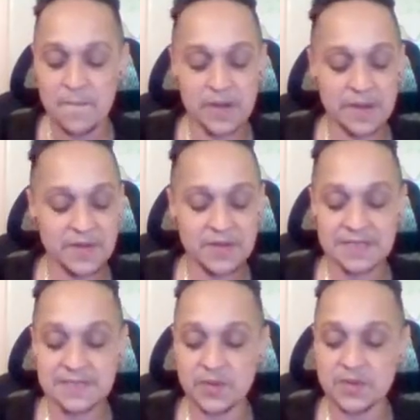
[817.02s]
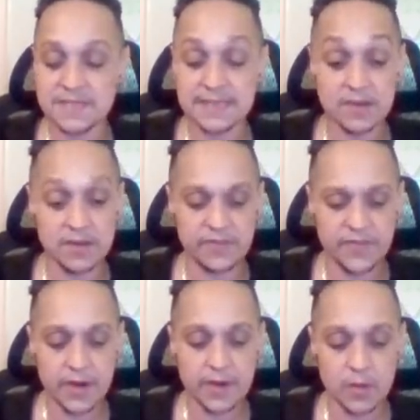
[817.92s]
But I'm hearing this person here
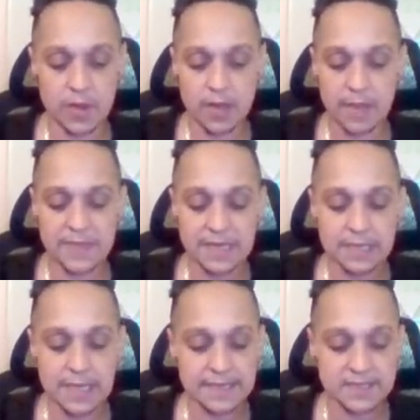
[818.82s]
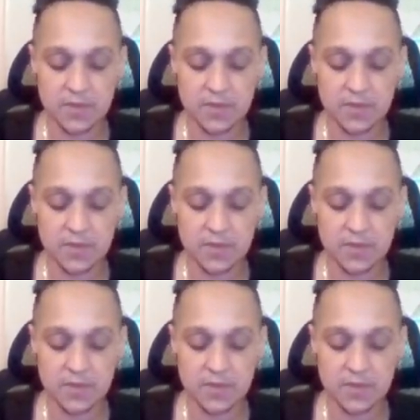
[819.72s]
very well. I'm getting a lot of